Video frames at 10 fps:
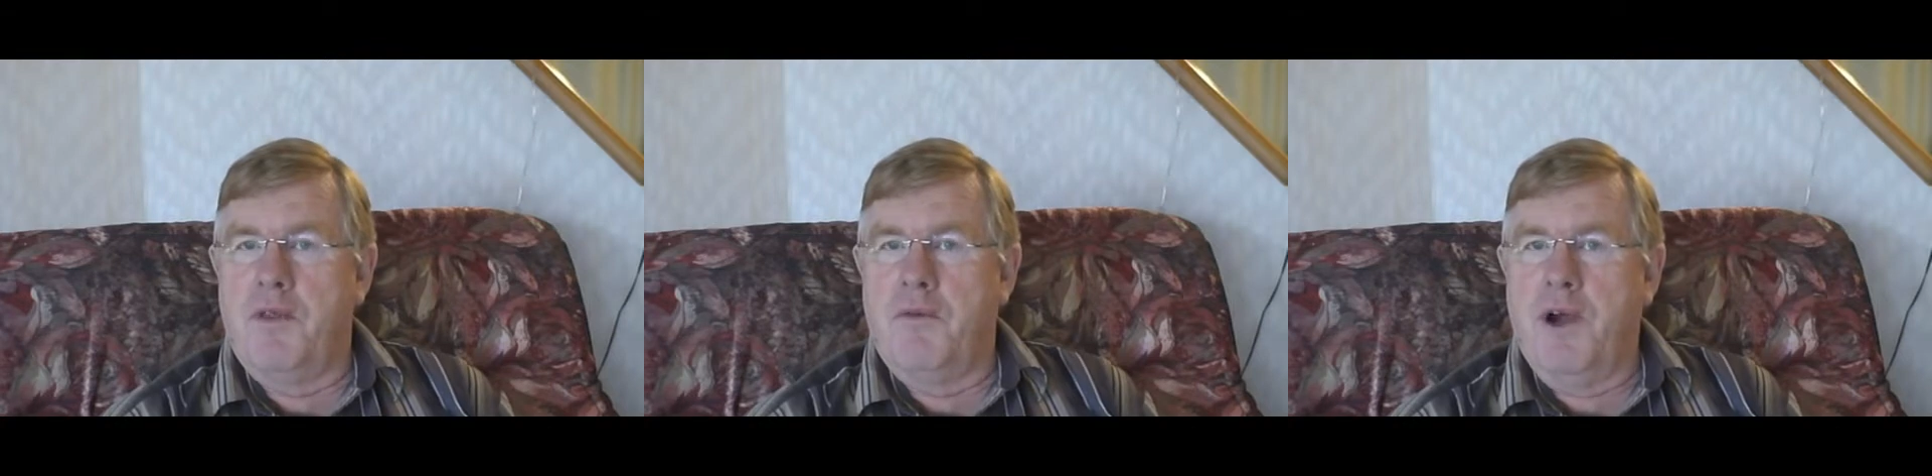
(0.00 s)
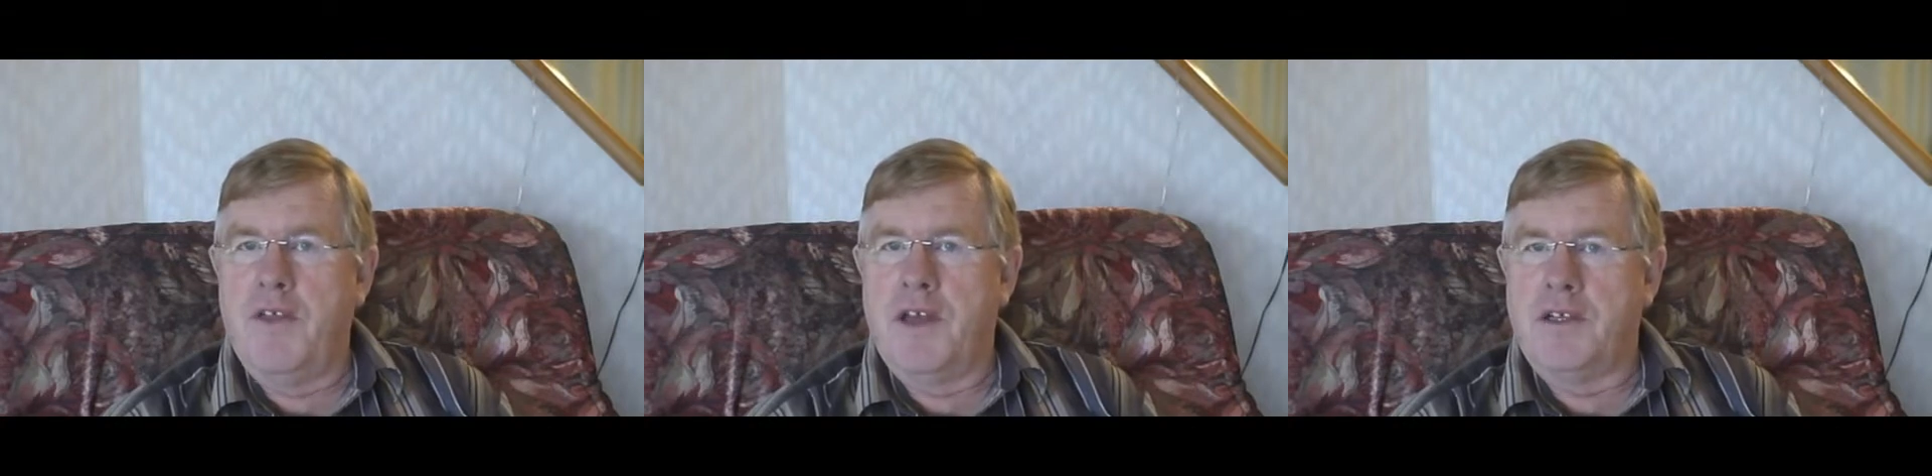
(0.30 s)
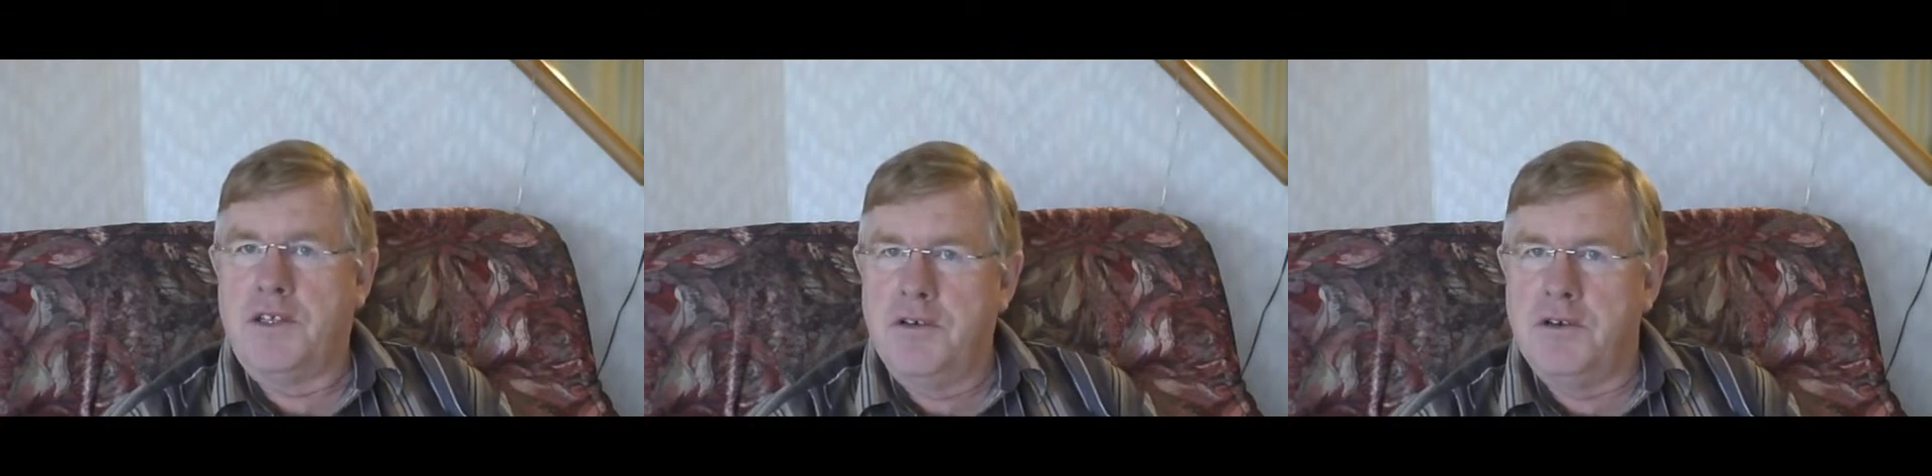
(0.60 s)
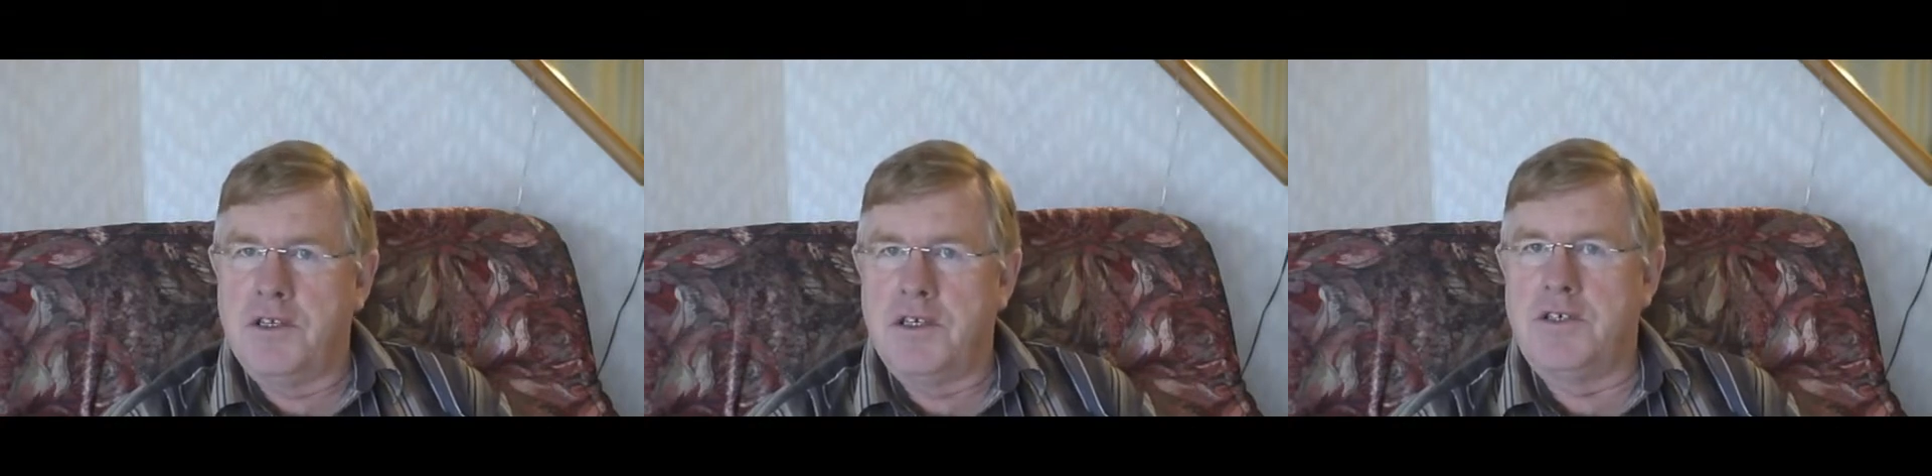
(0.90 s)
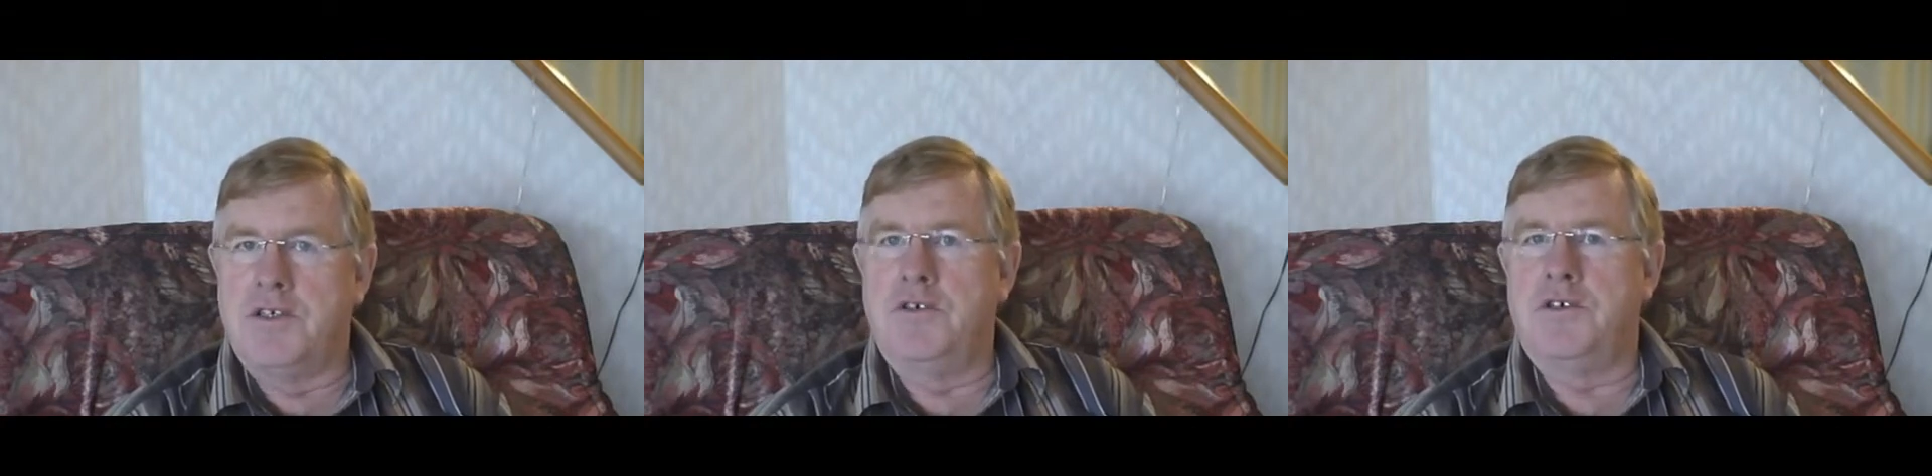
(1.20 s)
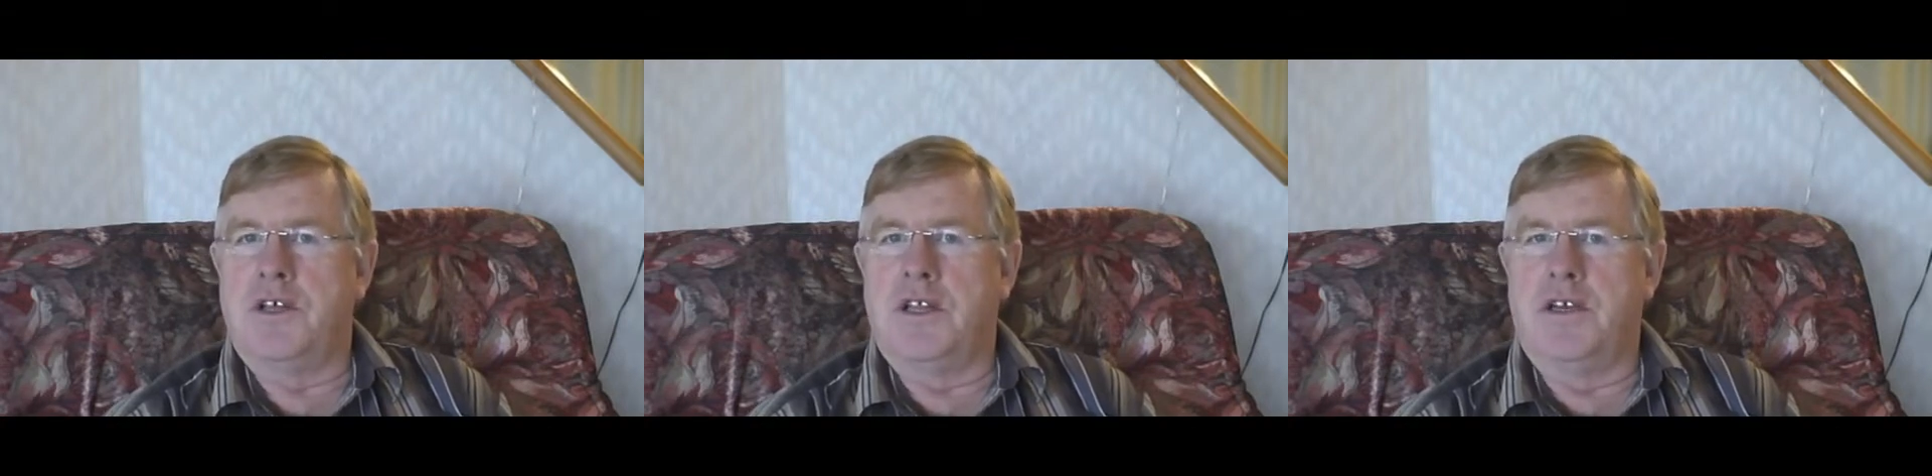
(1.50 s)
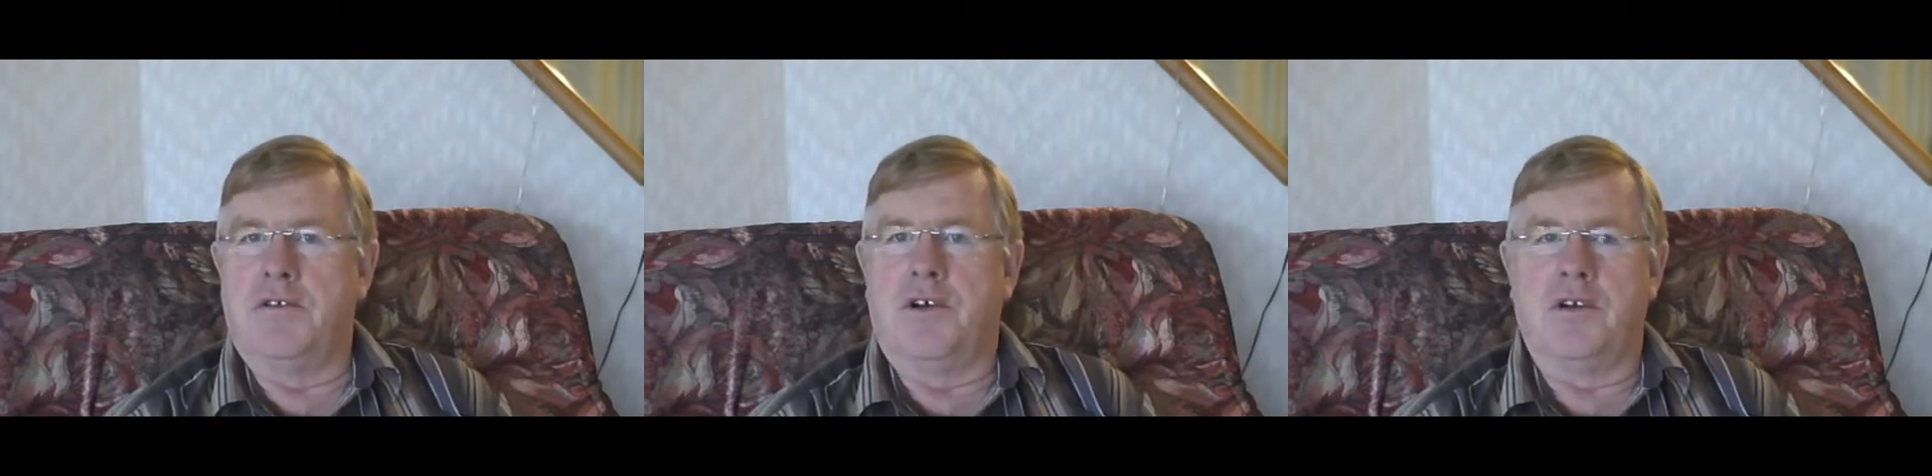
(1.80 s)
the way they do it is using
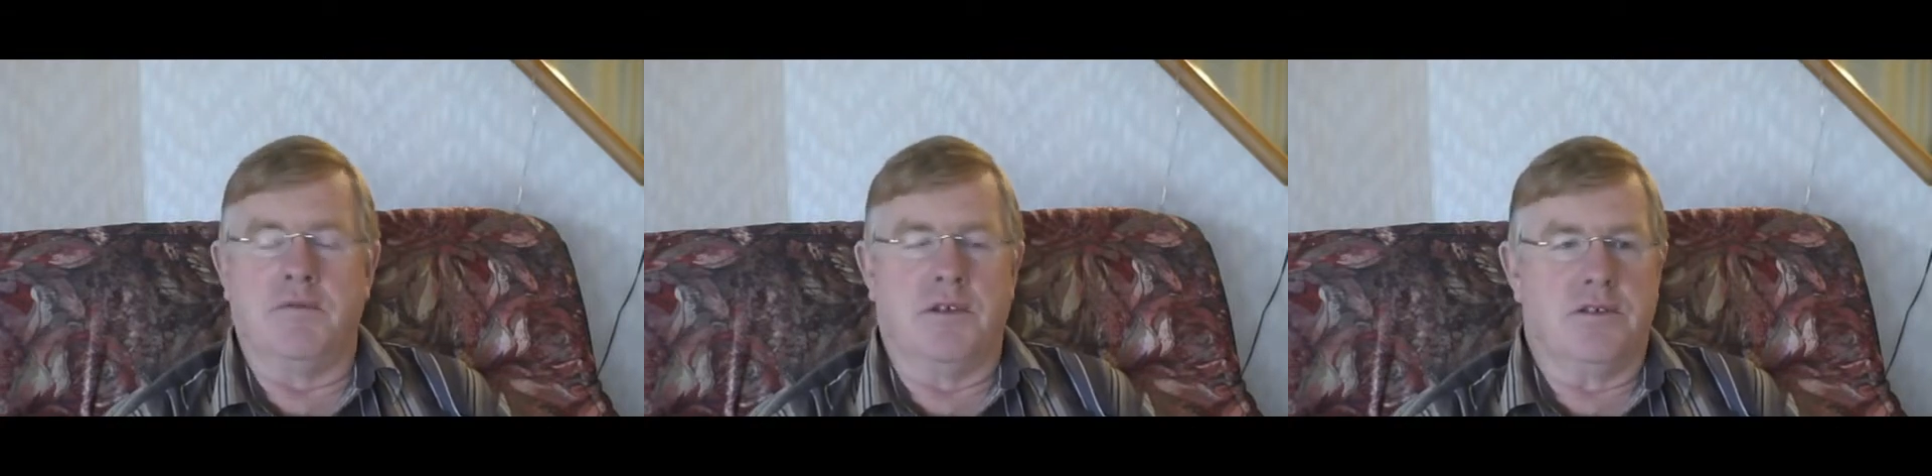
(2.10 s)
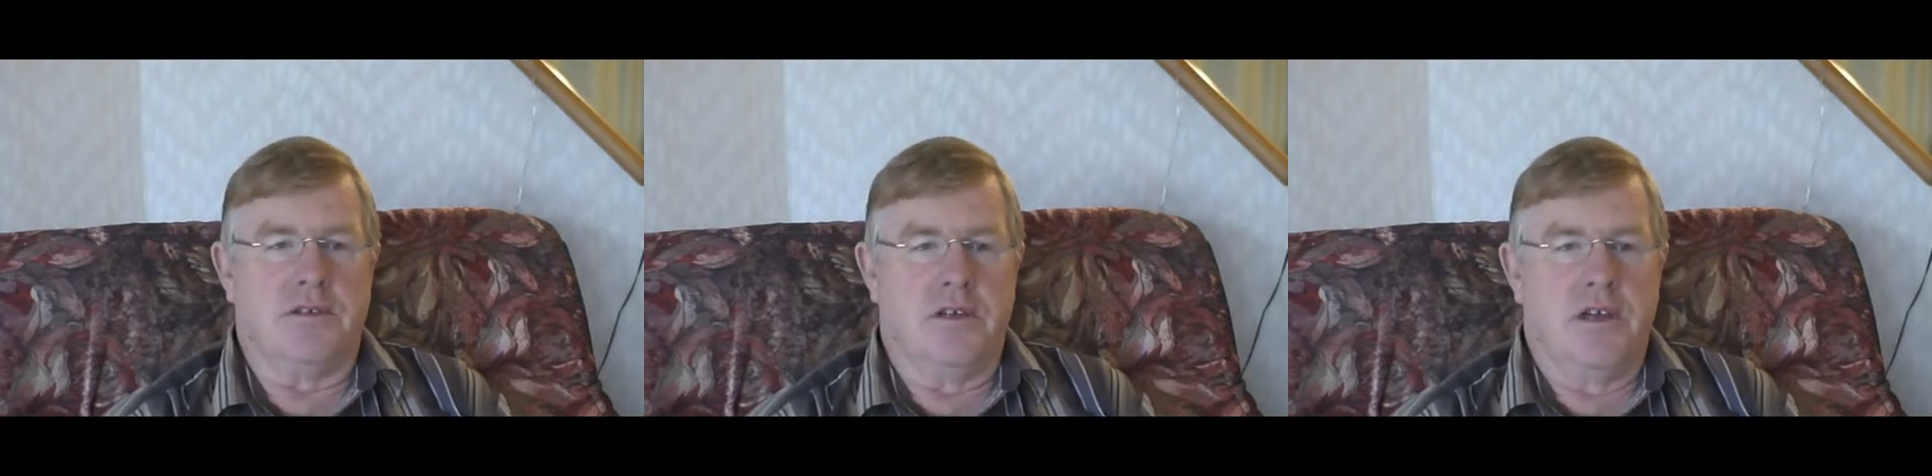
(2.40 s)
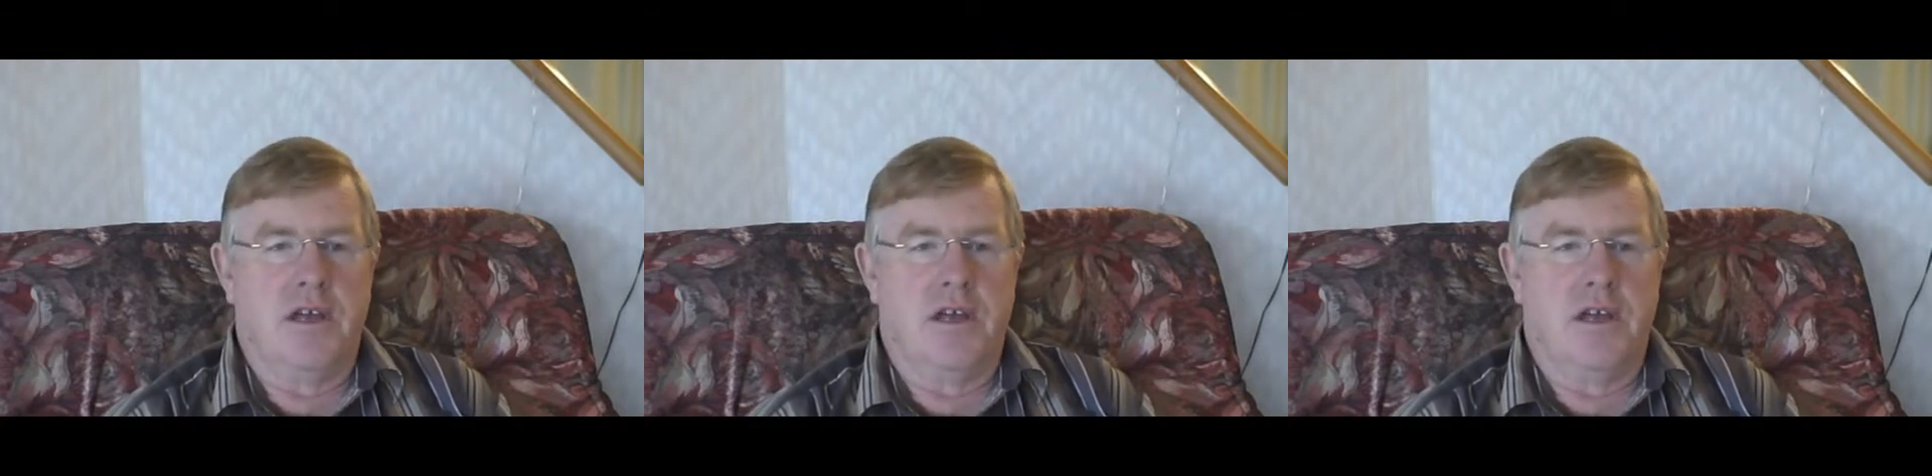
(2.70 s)
legal documents.